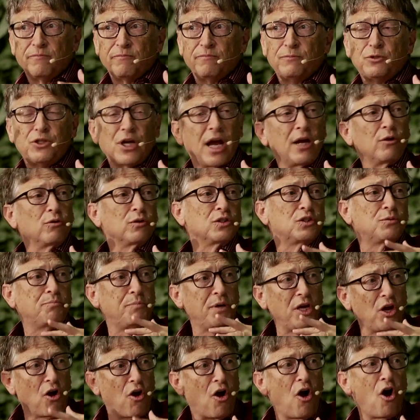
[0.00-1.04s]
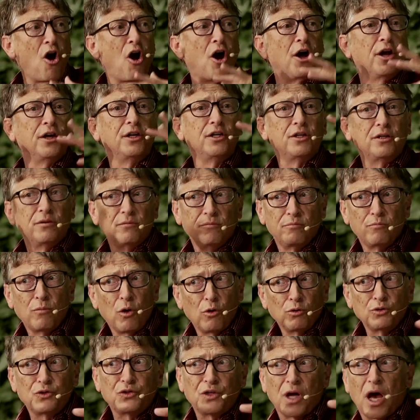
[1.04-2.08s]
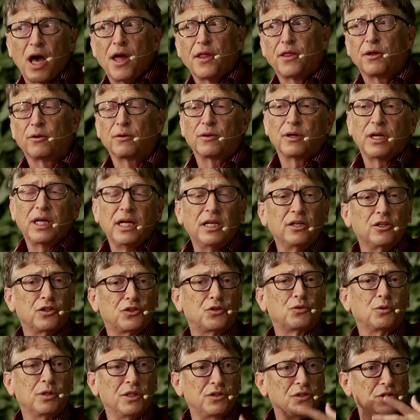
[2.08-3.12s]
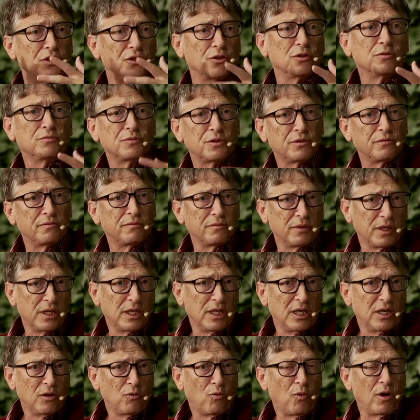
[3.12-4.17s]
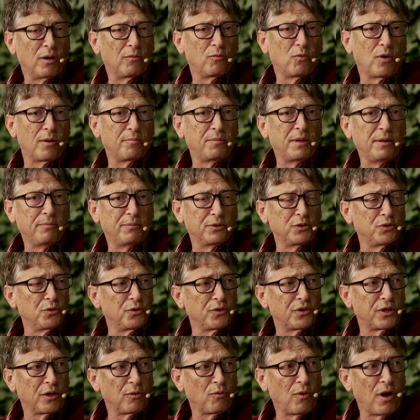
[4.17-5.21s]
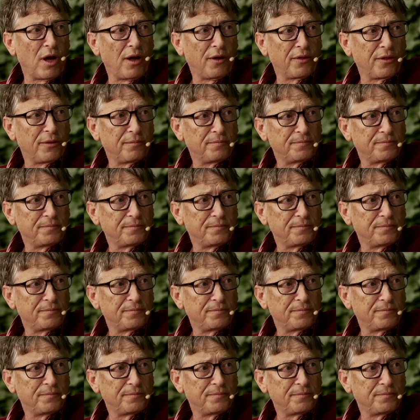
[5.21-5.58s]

generous beyond most other industries in terms of what people do with their wealth.